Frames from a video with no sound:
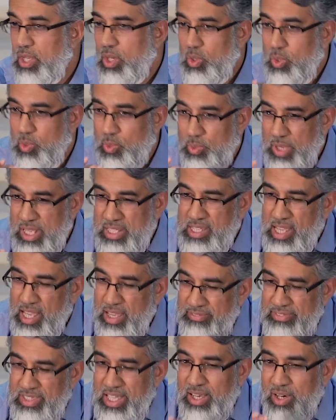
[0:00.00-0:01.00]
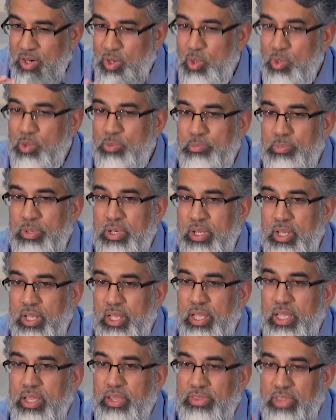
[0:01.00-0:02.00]
Always have that hope
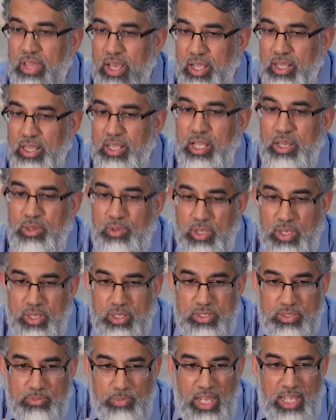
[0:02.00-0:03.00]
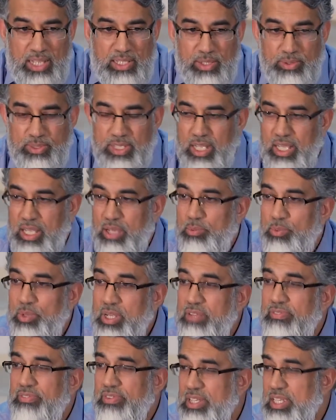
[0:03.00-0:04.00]
that Allah subhanahu wa ta'ala
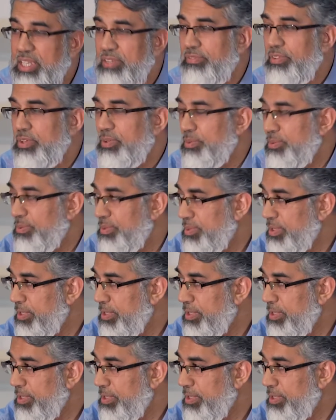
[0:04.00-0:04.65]
will forgive you.